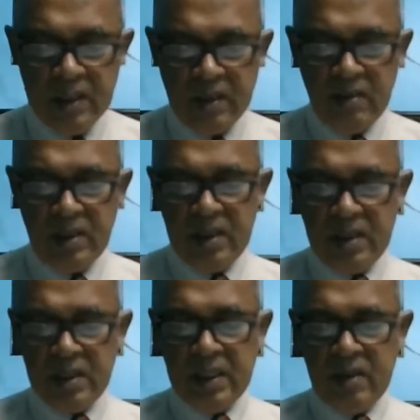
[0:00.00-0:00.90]
service
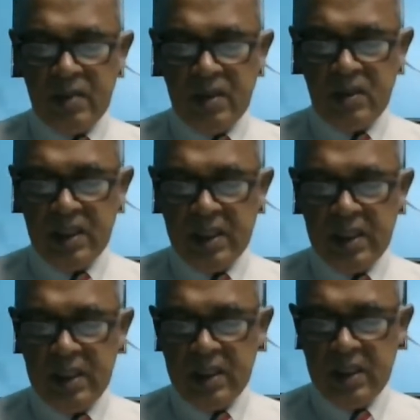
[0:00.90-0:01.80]
shall be
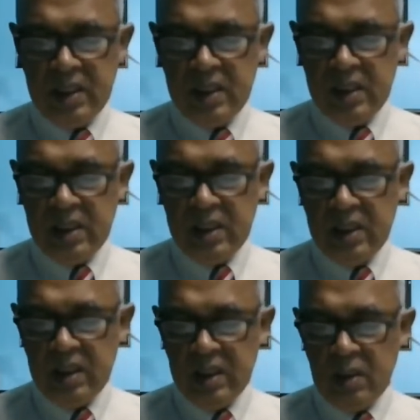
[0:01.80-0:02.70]
trained in the
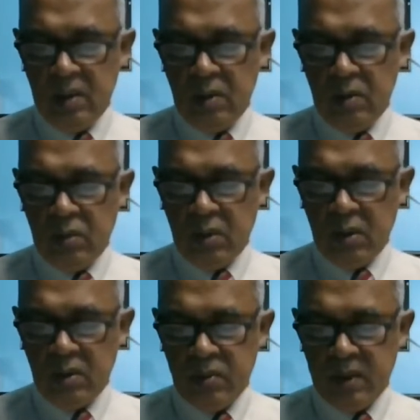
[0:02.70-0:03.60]

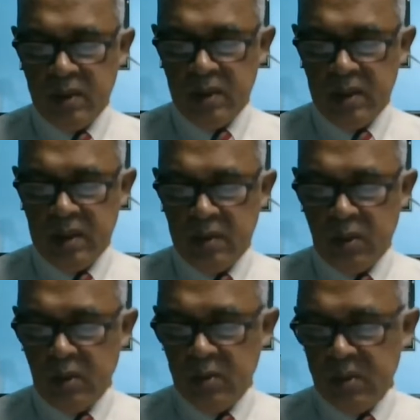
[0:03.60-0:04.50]

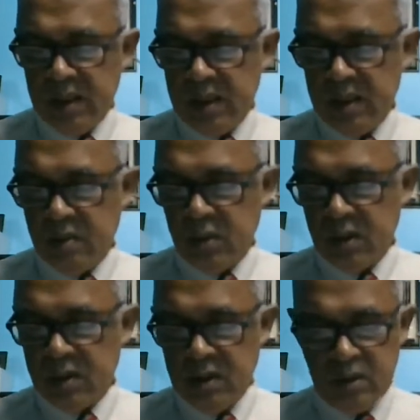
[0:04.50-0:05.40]
proper
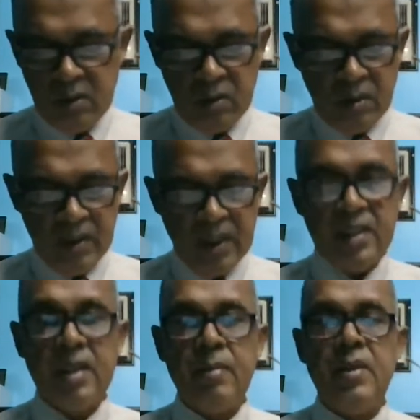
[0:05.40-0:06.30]
procedure of
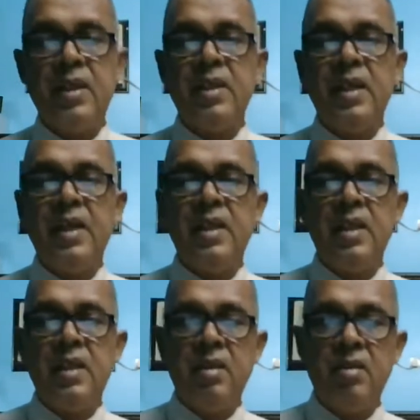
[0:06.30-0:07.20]
aseptic
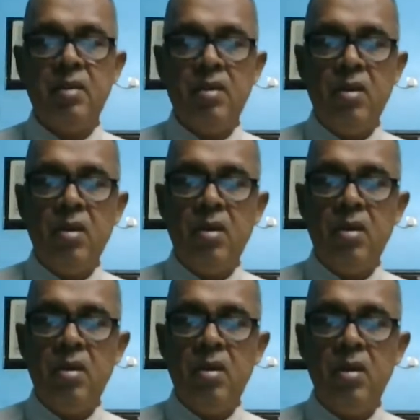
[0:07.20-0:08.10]
technique. All
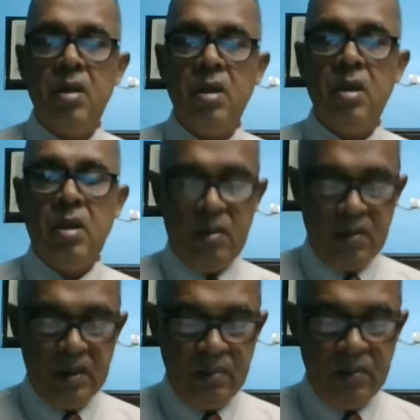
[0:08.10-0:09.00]
of
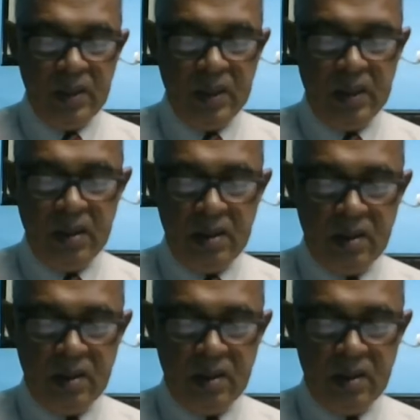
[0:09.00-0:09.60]
the PN